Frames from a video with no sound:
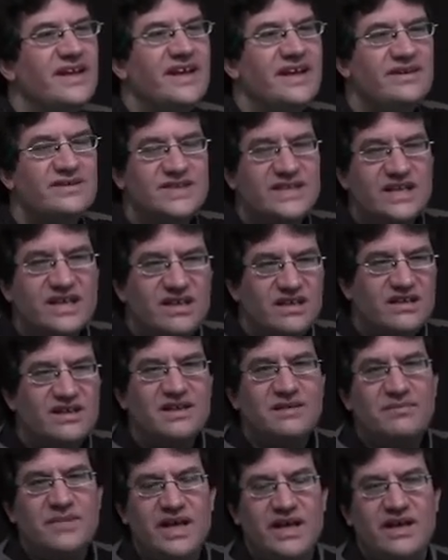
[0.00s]
It was clear
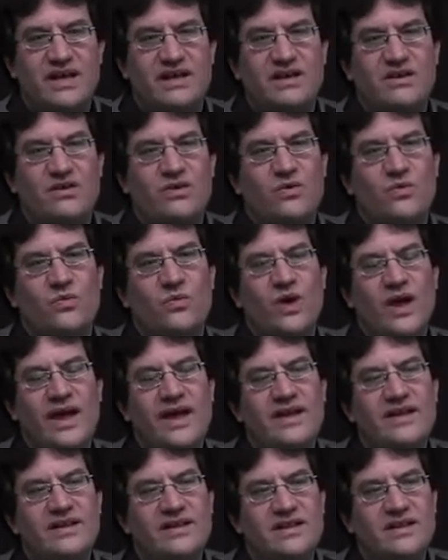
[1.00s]
to me
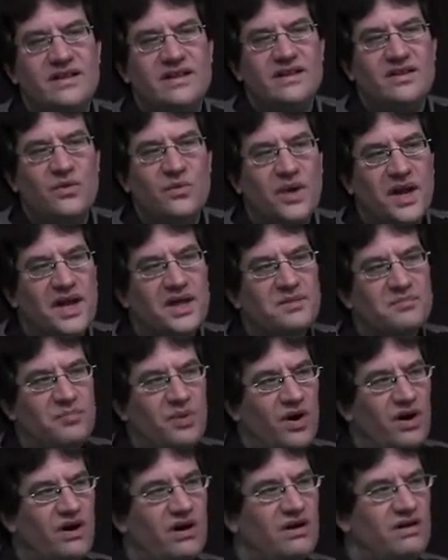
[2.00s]
when the Rand
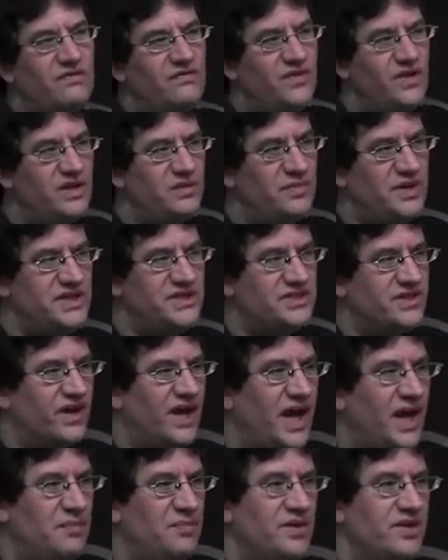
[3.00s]
Paul filibuster
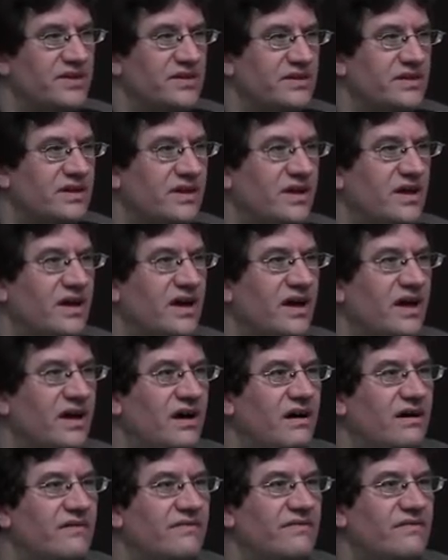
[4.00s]
happened
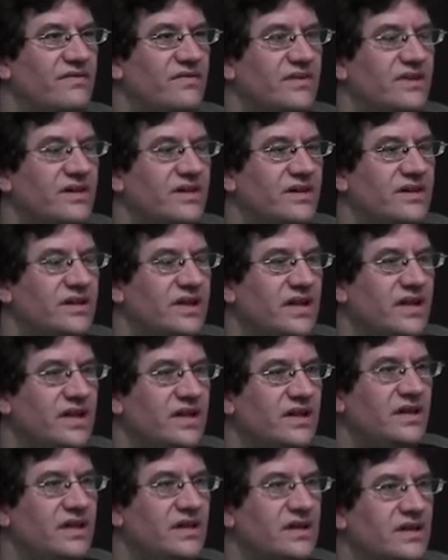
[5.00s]
of
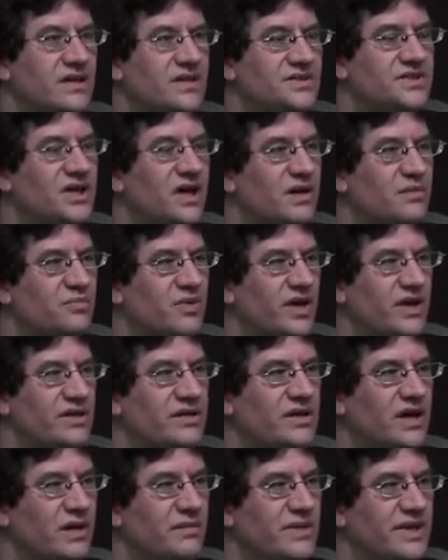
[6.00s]
the John
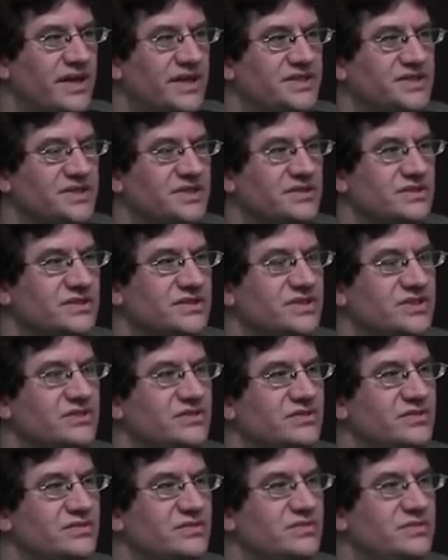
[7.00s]
Brennan nomination
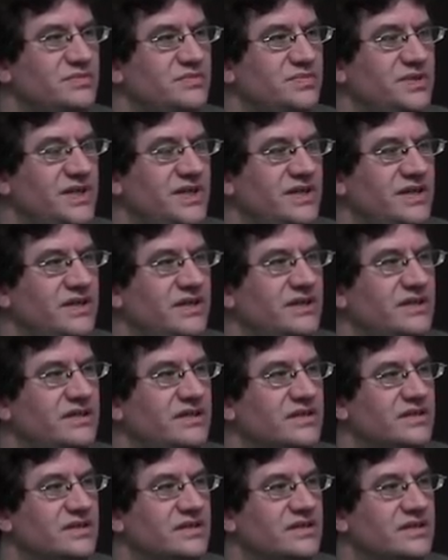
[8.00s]
to be
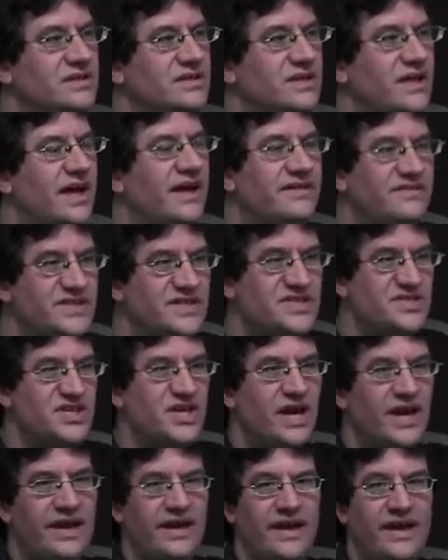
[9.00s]
head of the
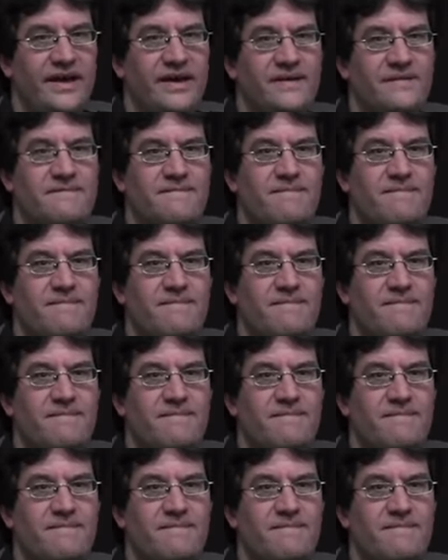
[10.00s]
CIA,